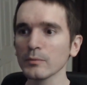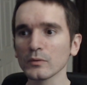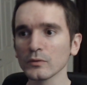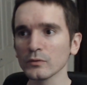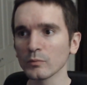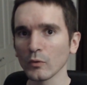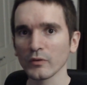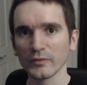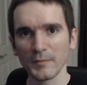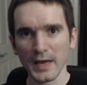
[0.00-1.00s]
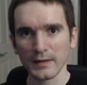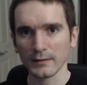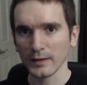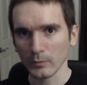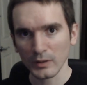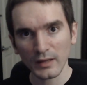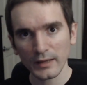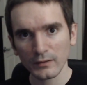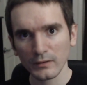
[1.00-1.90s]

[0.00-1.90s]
lose more from that than they realize.